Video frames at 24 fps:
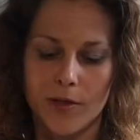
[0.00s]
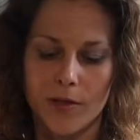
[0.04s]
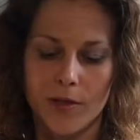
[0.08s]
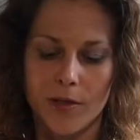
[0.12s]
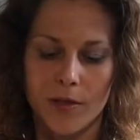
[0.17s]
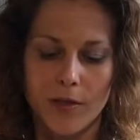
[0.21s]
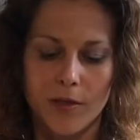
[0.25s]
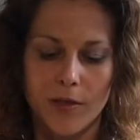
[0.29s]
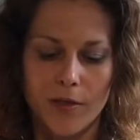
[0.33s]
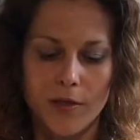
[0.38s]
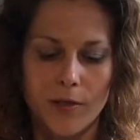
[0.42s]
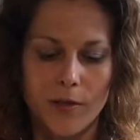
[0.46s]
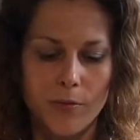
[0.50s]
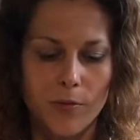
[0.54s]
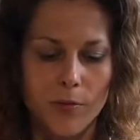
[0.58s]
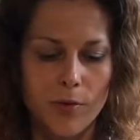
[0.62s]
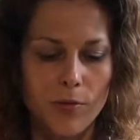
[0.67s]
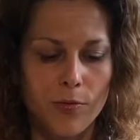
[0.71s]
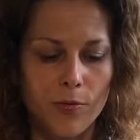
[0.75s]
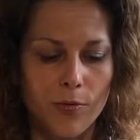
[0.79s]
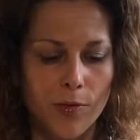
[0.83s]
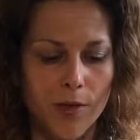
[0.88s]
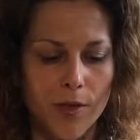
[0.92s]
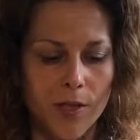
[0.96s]
in the
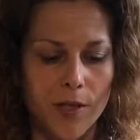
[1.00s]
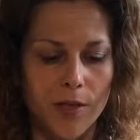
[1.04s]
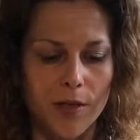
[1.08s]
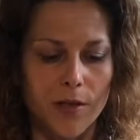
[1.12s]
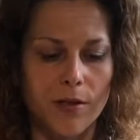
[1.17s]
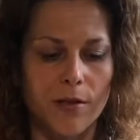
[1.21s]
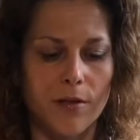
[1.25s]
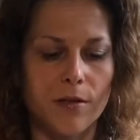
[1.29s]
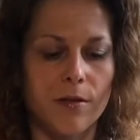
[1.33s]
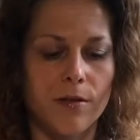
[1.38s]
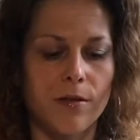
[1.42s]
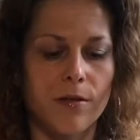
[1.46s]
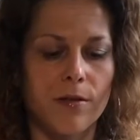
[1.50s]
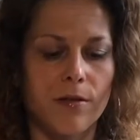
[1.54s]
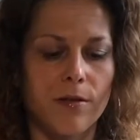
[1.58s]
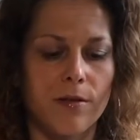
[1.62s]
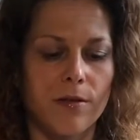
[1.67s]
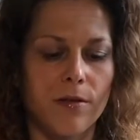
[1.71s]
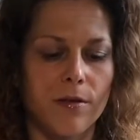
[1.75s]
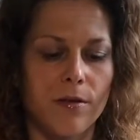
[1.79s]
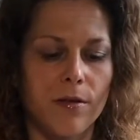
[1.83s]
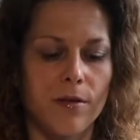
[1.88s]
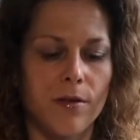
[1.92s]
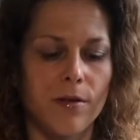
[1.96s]
moon reading.
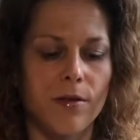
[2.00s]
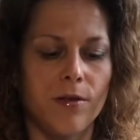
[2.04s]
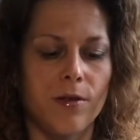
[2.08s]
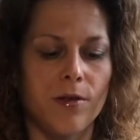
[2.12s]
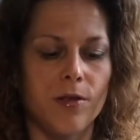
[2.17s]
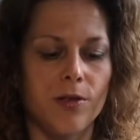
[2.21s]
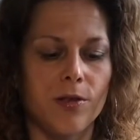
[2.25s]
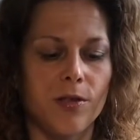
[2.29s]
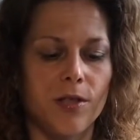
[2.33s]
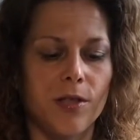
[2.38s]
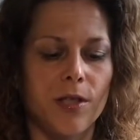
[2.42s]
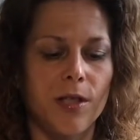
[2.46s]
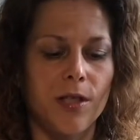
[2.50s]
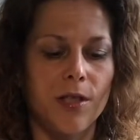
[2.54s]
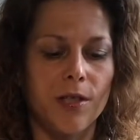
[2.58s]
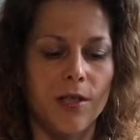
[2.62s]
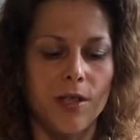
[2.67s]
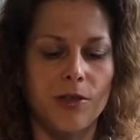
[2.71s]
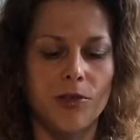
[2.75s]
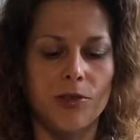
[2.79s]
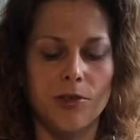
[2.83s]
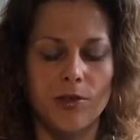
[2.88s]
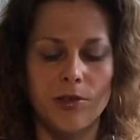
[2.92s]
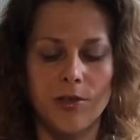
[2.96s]
There's a
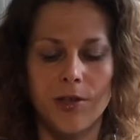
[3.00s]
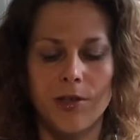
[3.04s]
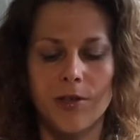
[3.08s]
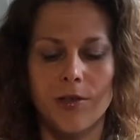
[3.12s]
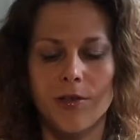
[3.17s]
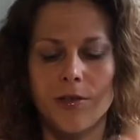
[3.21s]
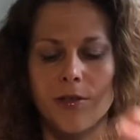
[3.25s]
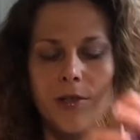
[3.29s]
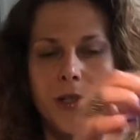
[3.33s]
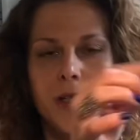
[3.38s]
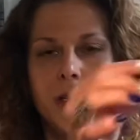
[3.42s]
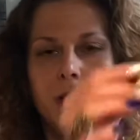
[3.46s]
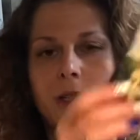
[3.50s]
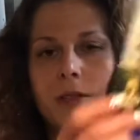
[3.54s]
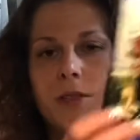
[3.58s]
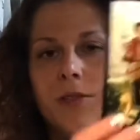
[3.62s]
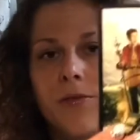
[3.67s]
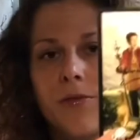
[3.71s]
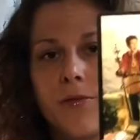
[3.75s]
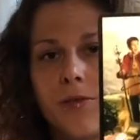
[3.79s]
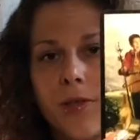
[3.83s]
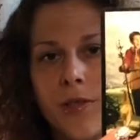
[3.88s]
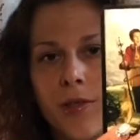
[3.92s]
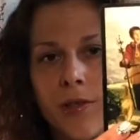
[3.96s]
connection here, and I need to
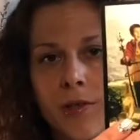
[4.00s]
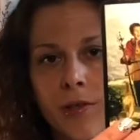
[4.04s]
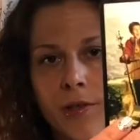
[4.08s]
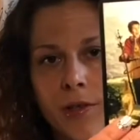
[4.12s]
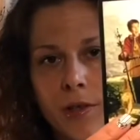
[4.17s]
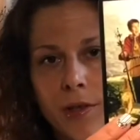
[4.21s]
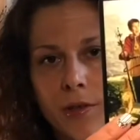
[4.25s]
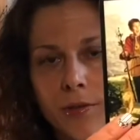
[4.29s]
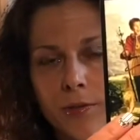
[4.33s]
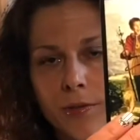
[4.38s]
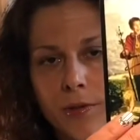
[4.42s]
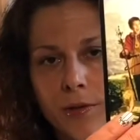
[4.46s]
figure it